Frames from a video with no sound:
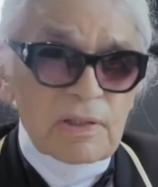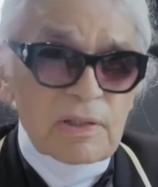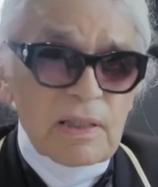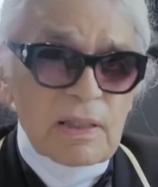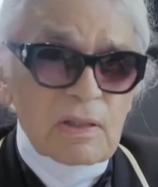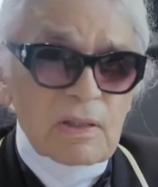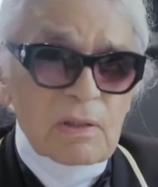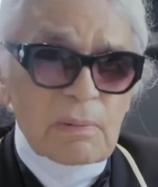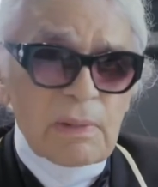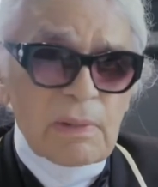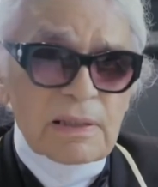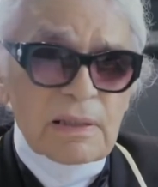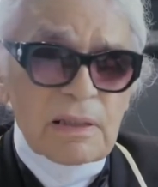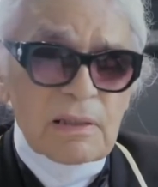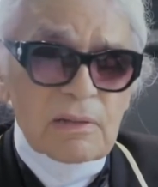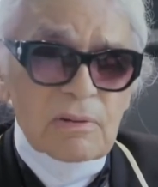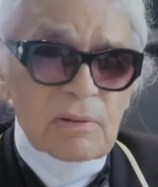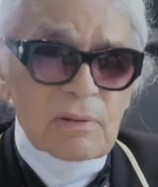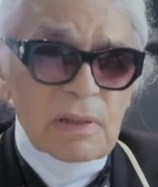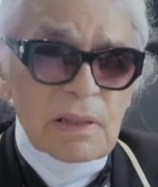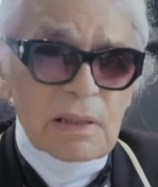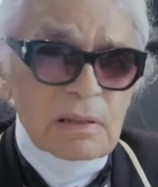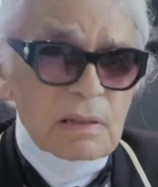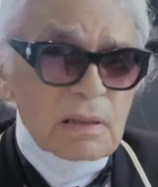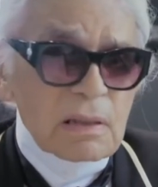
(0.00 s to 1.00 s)
I stayed quite
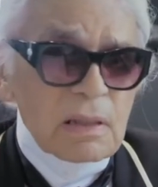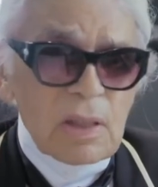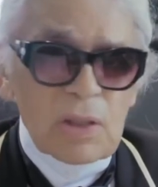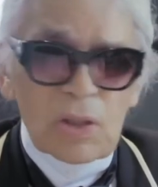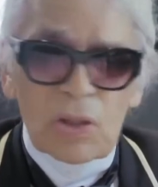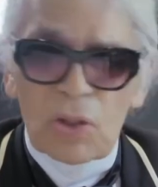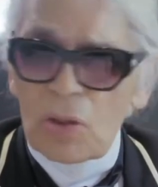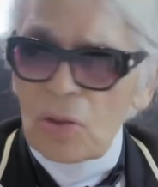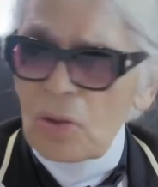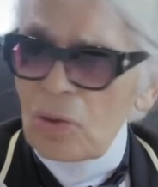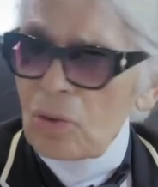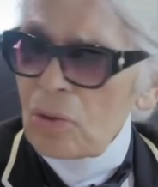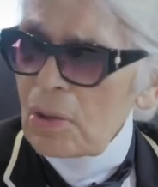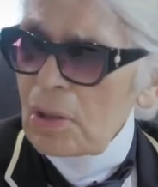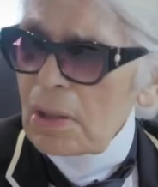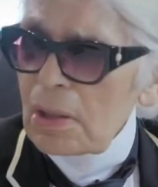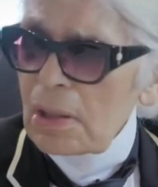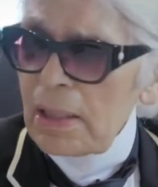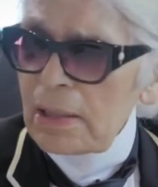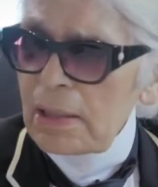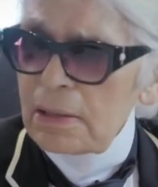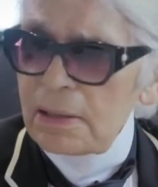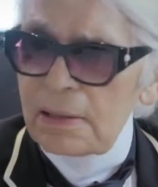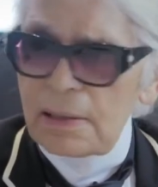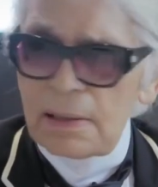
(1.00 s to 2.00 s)
isolated. No,
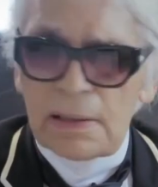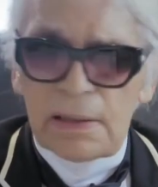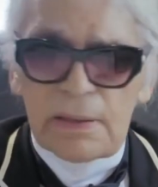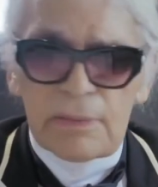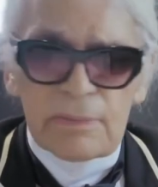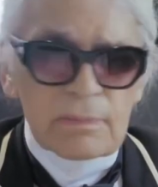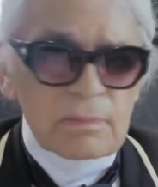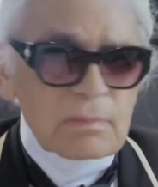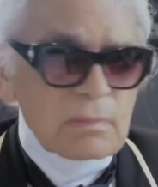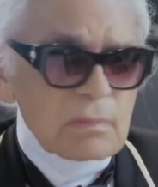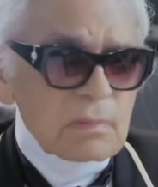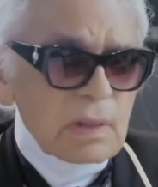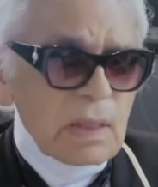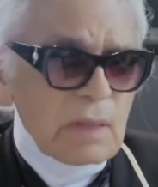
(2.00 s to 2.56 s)
I didn't even